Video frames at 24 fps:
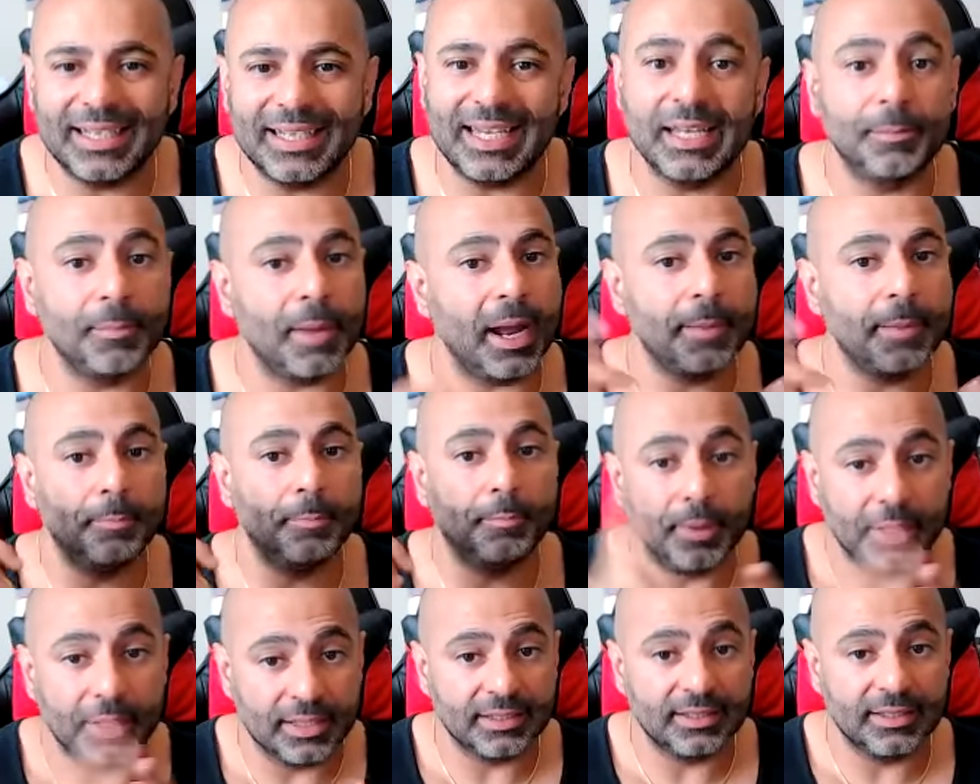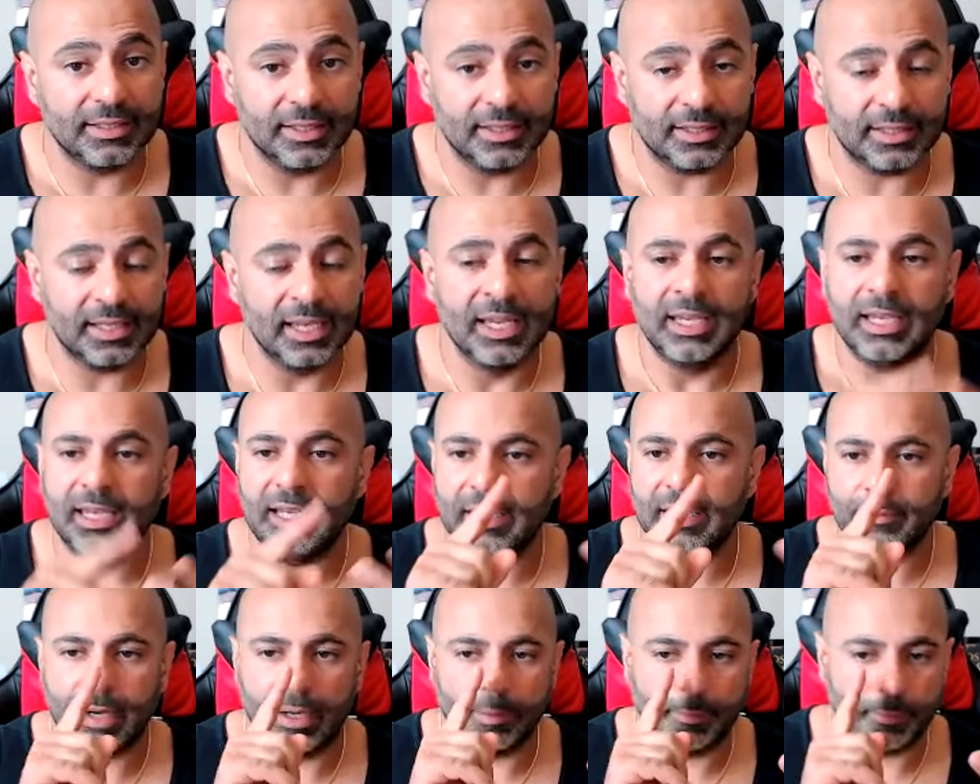in my business
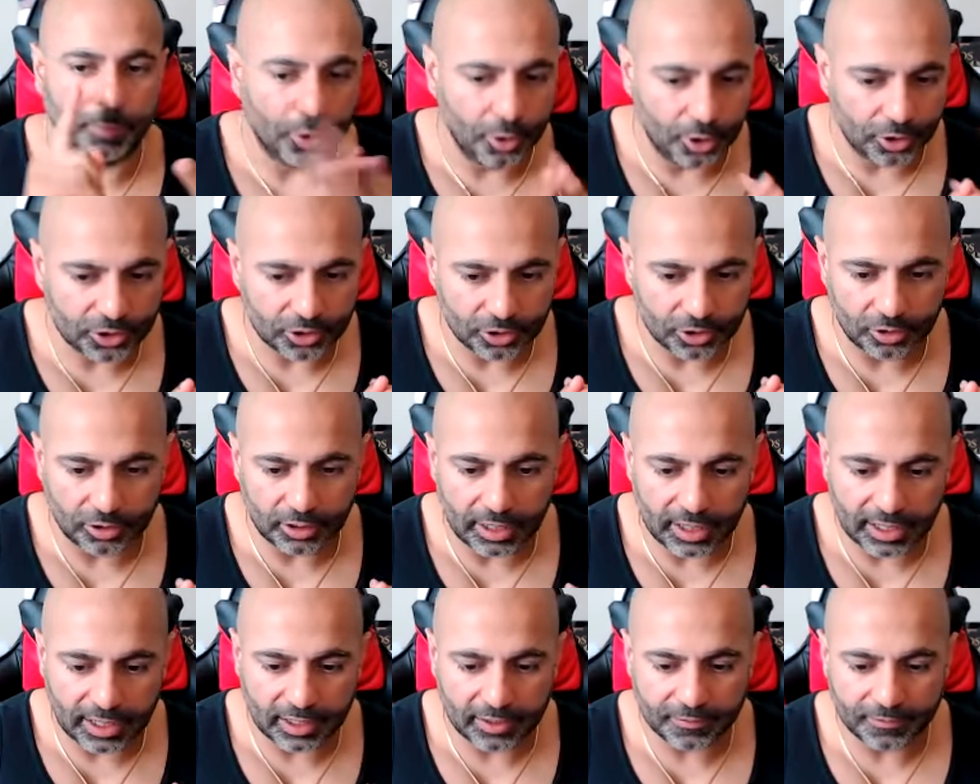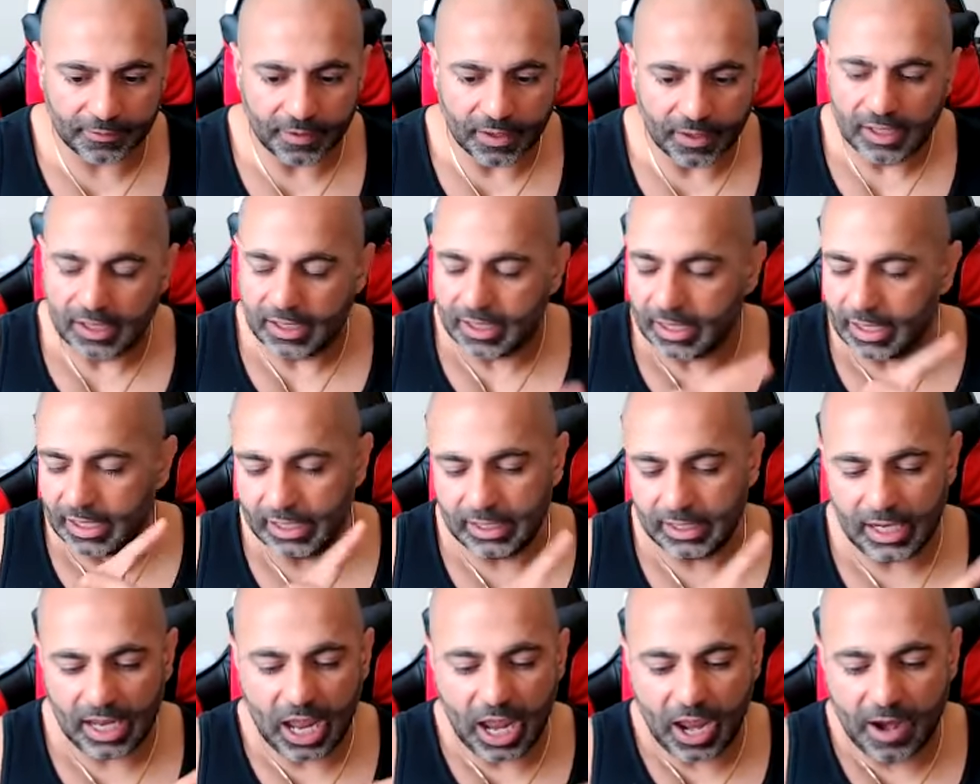in my personal life
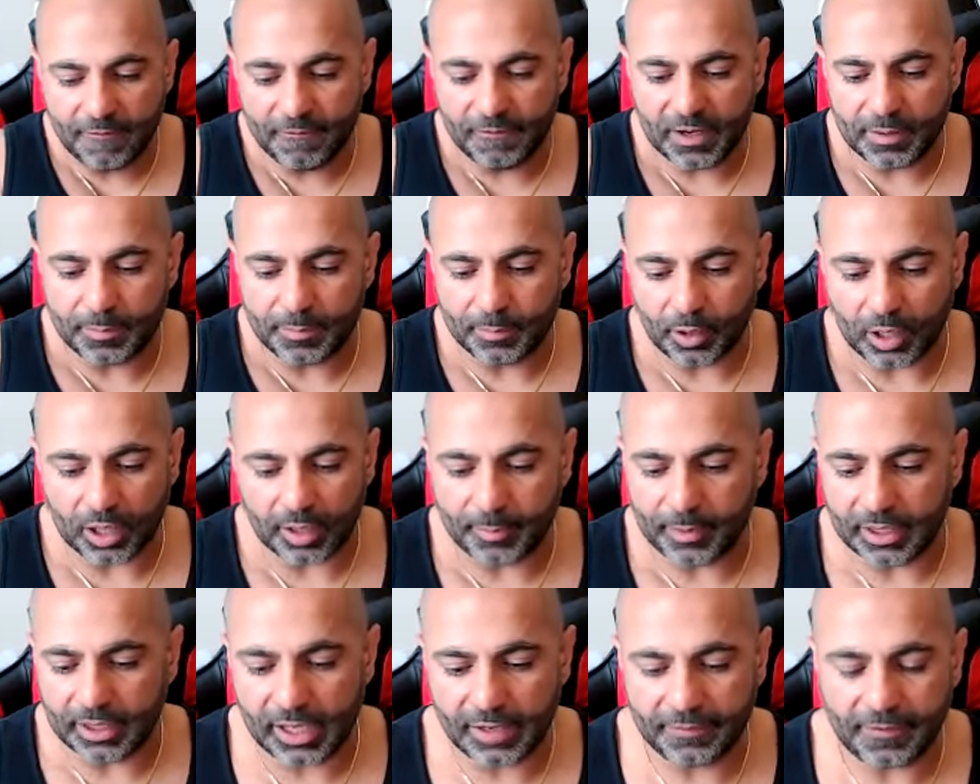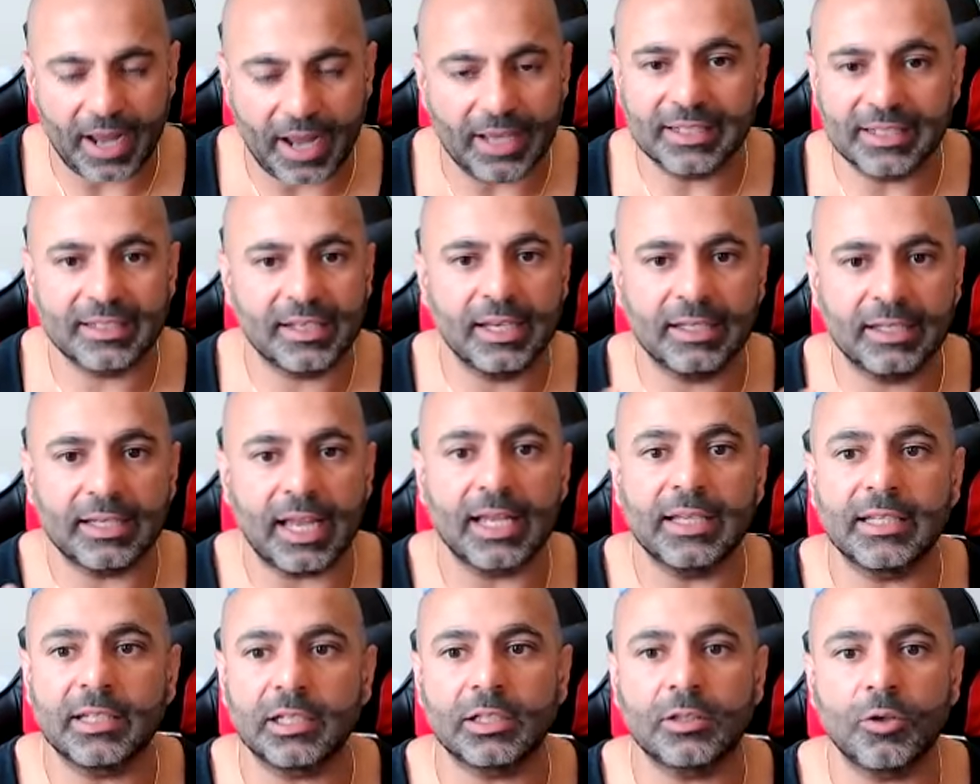in every part of my life i just because
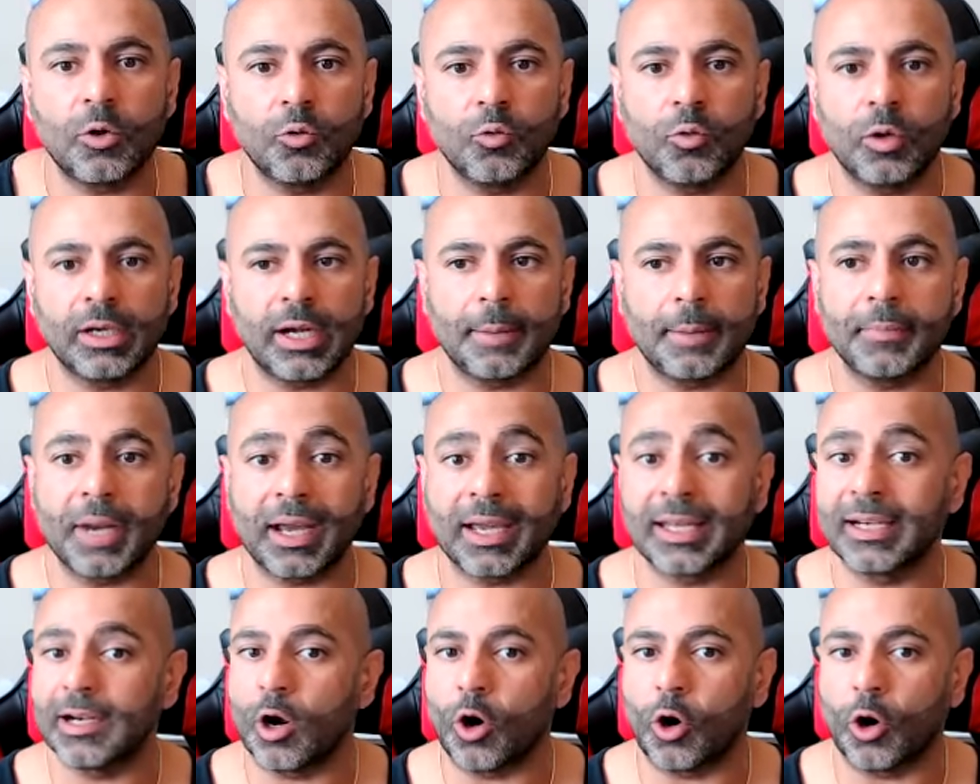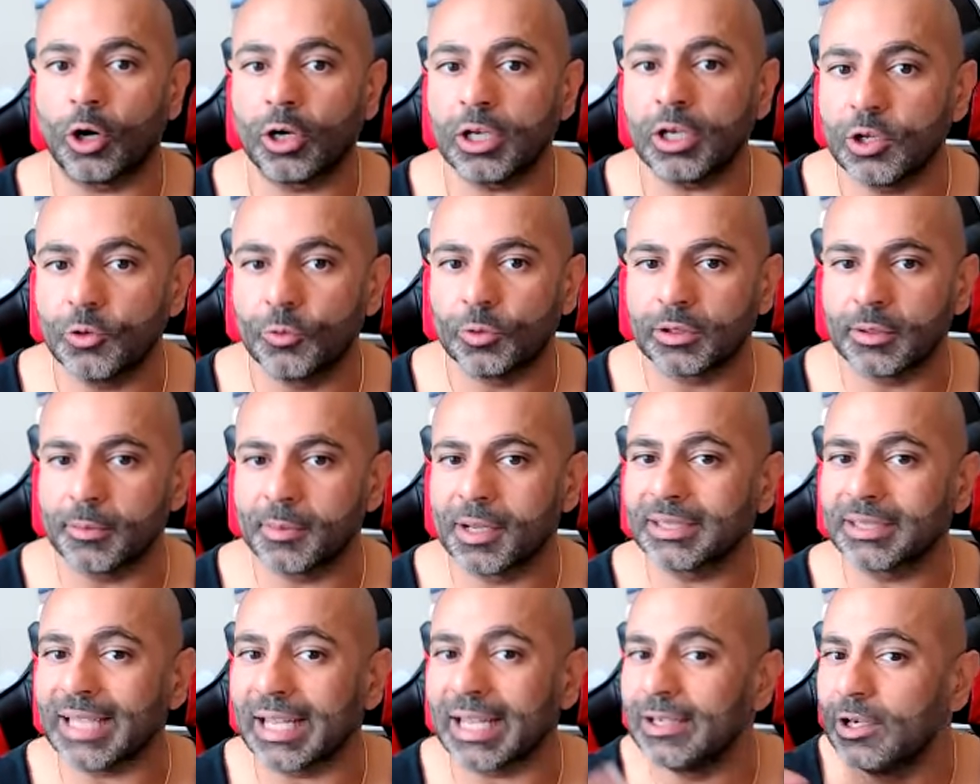i just don't want i'm not going to argue with them
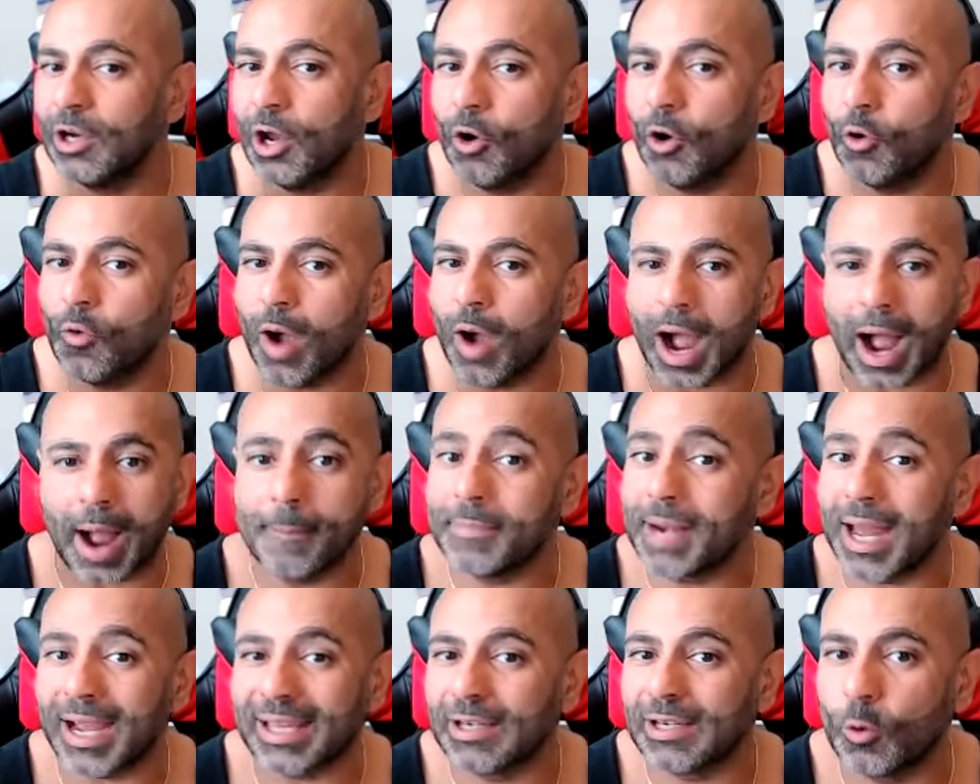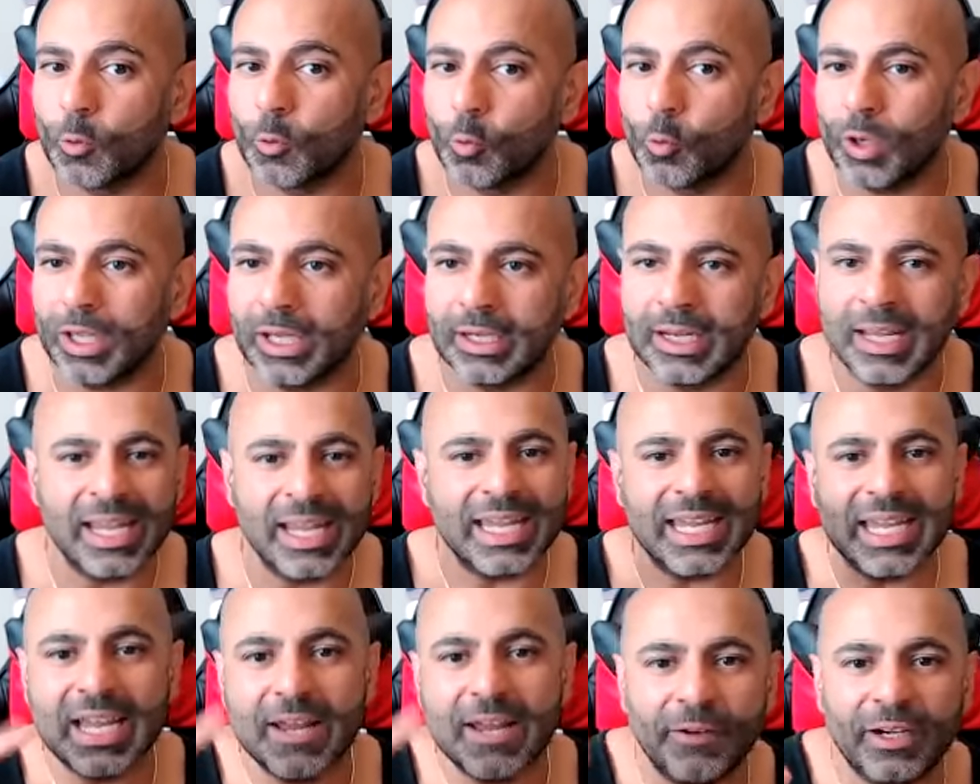because i know i'm not going to win
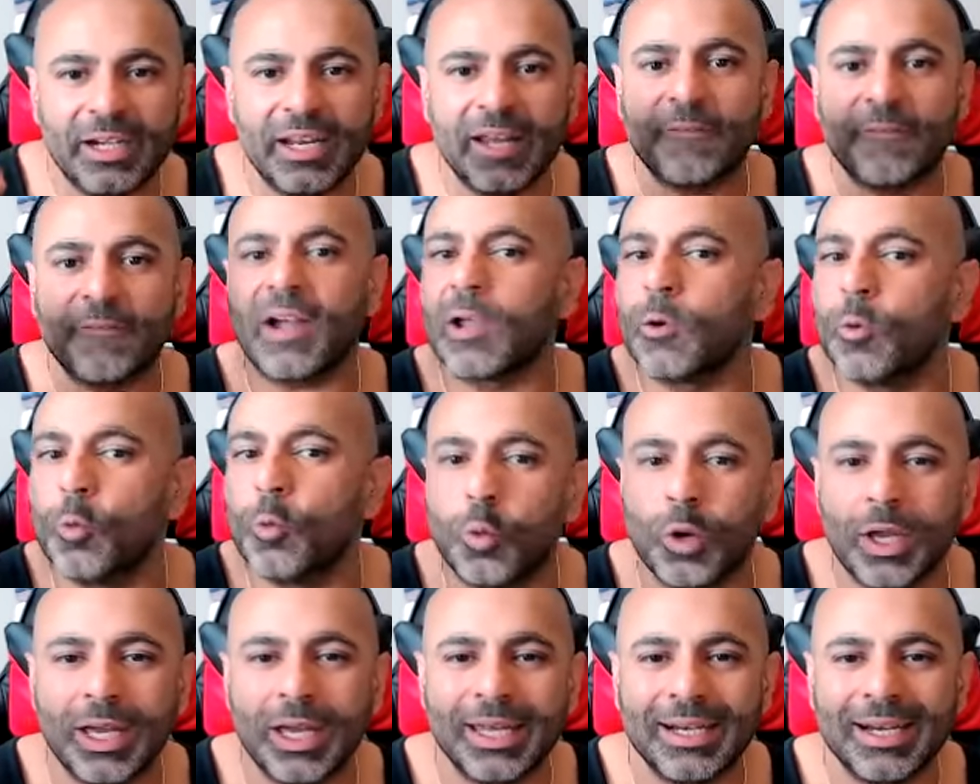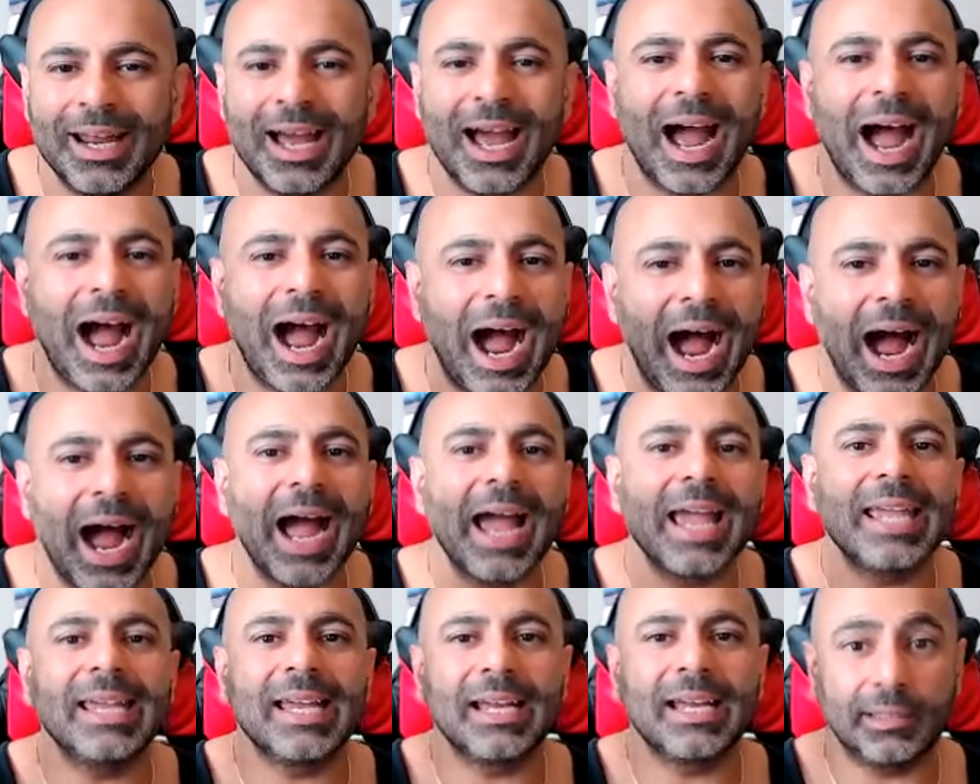even if i win
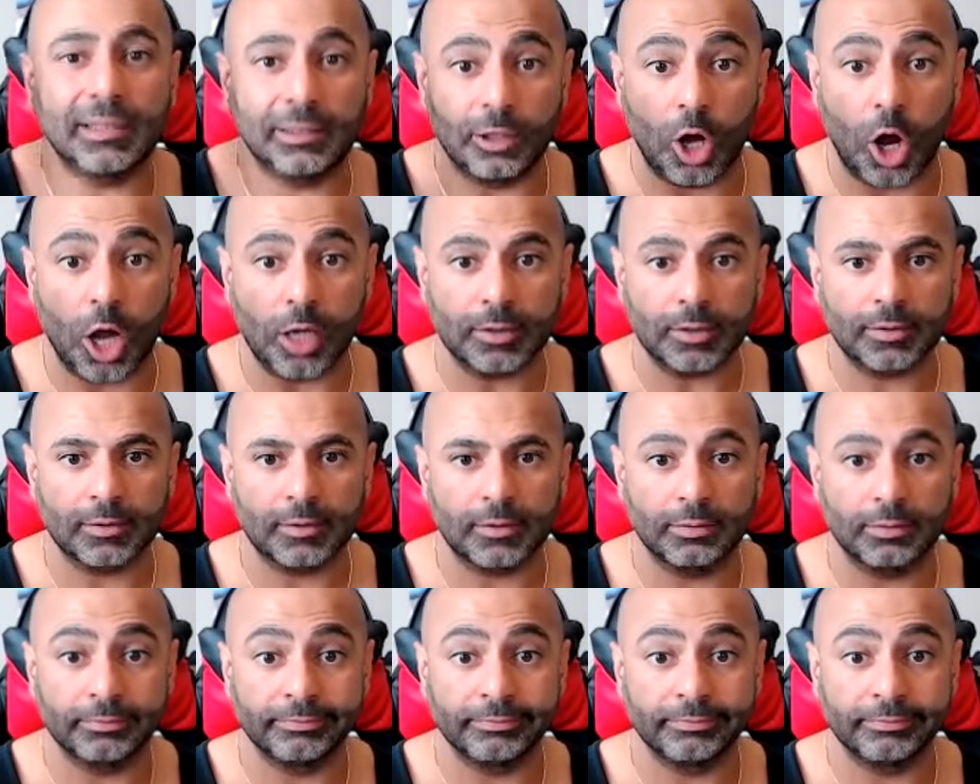i lost